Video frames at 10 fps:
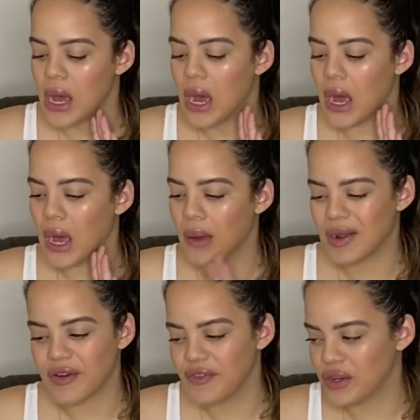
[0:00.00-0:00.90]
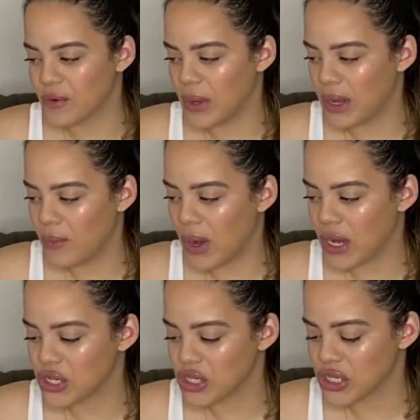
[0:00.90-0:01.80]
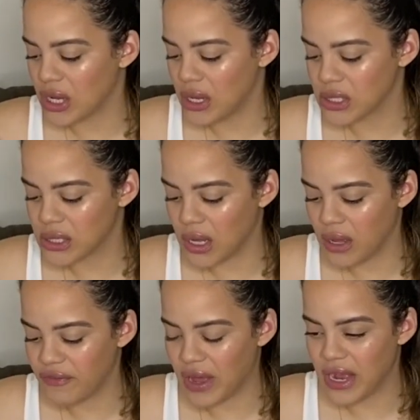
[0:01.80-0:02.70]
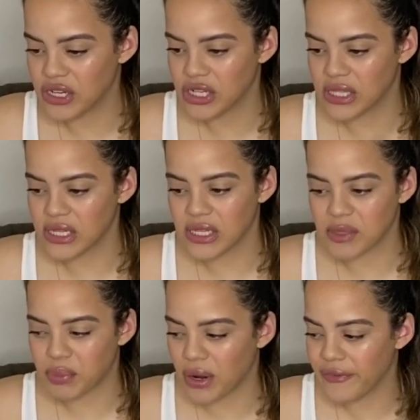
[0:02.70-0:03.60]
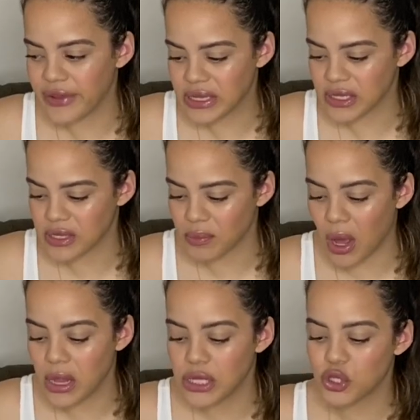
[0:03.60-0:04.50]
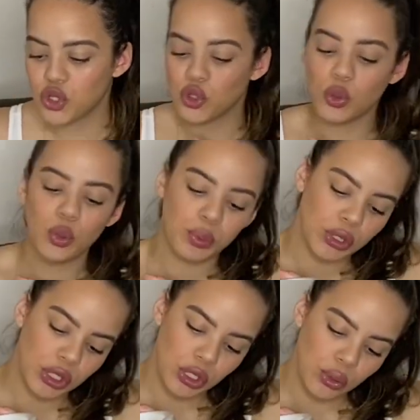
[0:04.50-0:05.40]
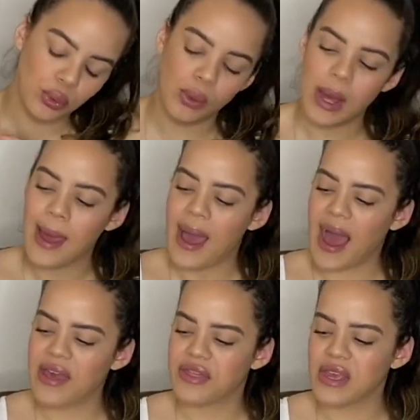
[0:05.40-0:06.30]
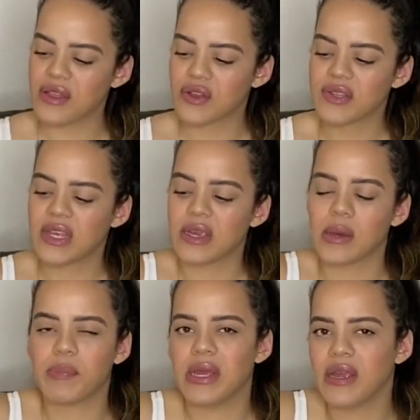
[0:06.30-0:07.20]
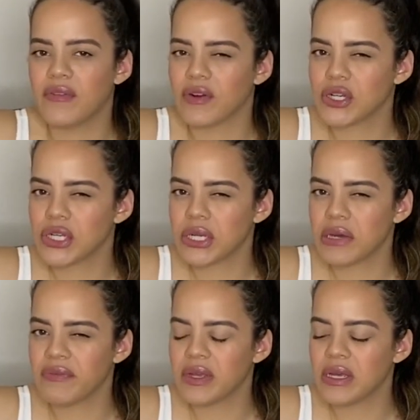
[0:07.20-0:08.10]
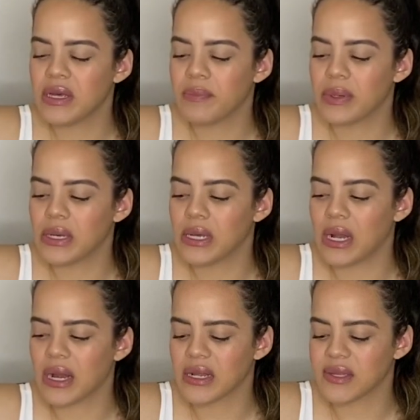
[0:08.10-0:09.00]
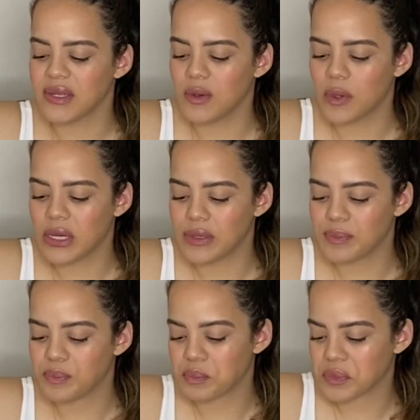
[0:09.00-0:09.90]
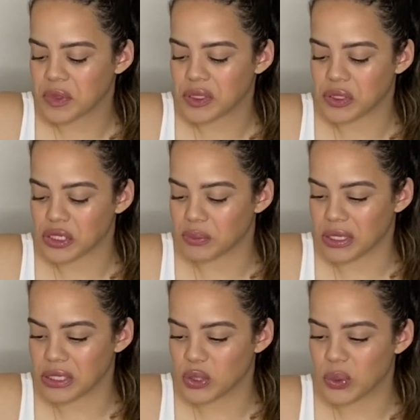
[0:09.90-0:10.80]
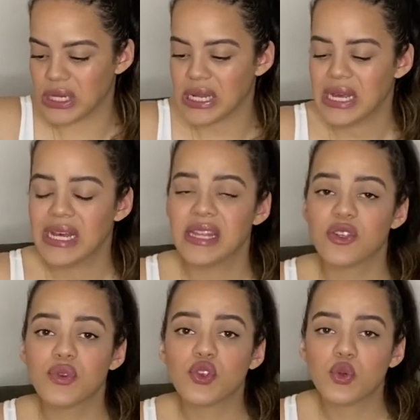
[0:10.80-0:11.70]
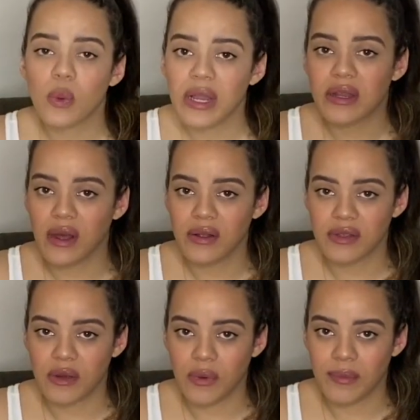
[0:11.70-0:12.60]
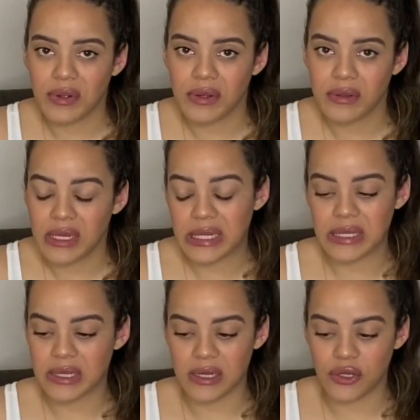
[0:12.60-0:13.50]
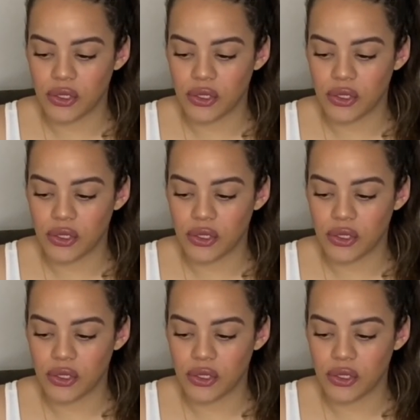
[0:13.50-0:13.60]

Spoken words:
And I'll feed her while I watch and stuff. This is perfect. It's small. It's super cute. I think there's like a pink version of it, but I didn't see one. So I just bought this one. This was $20 at Walmart. Like, that's it.